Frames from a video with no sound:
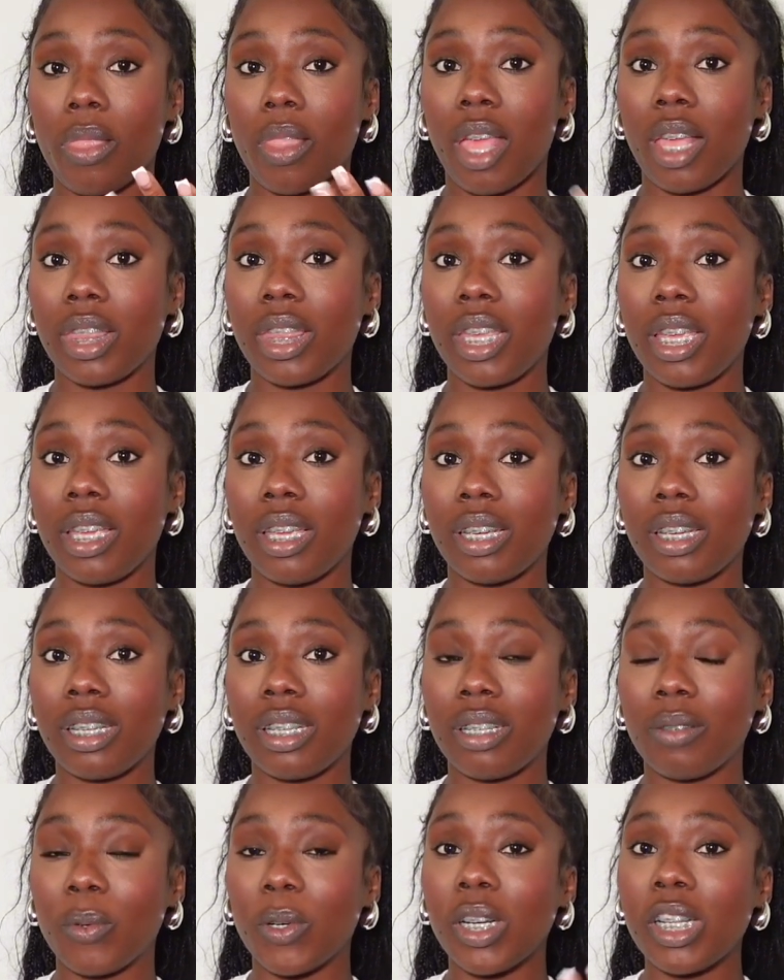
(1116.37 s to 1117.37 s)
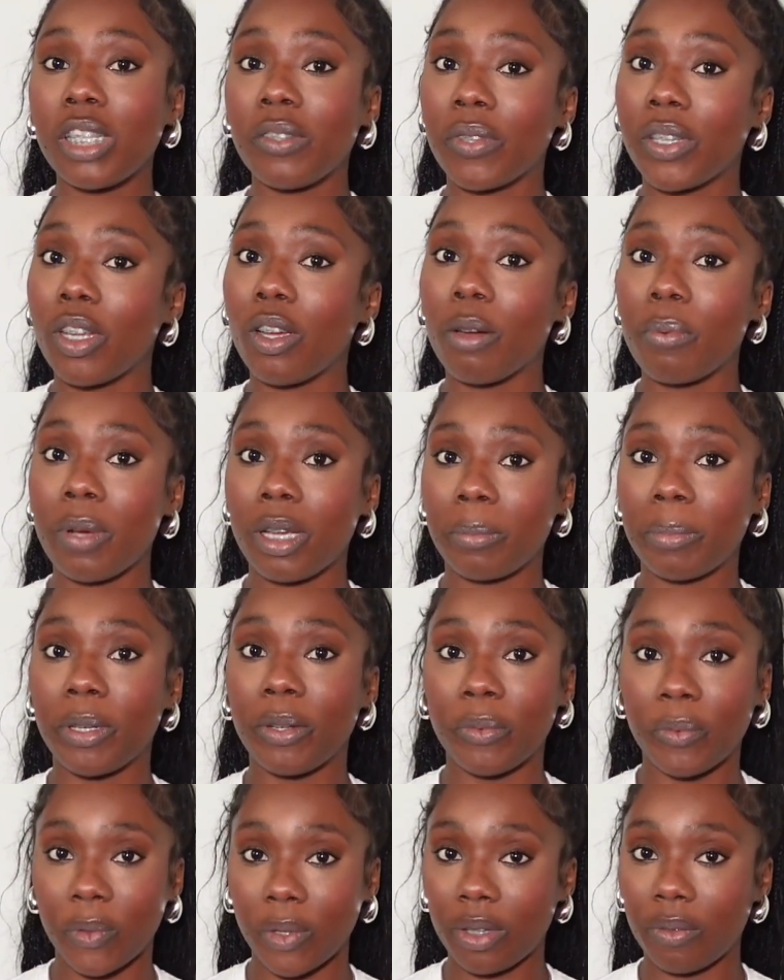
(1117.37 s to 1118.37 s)
I think, well, this video will probably be the
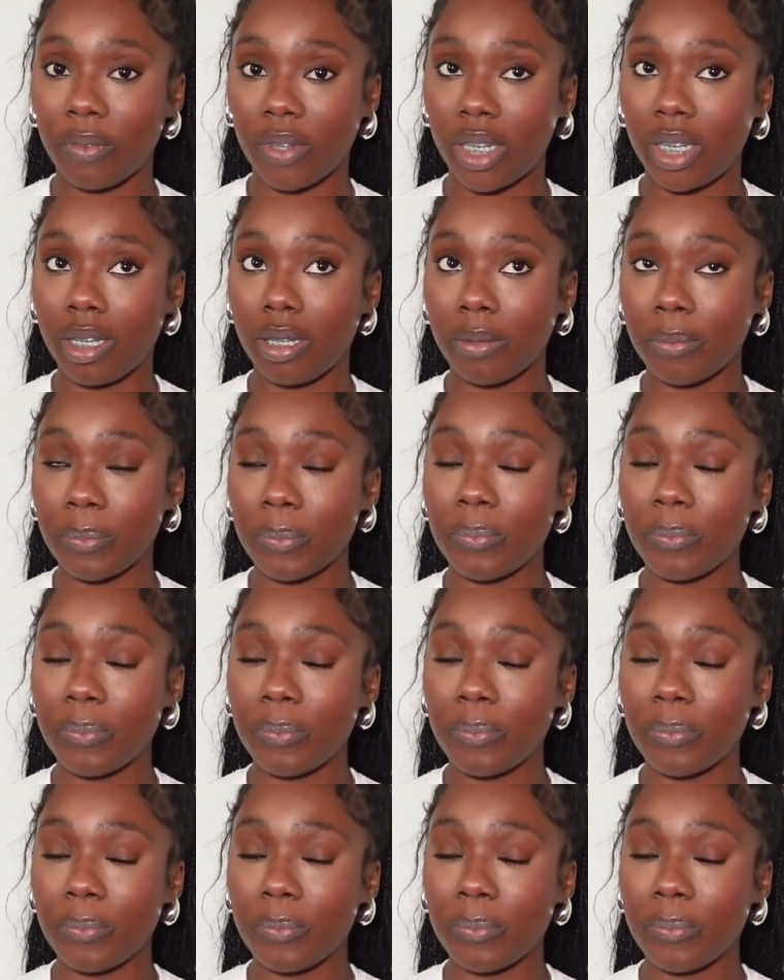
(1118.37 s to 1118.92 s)
4th video.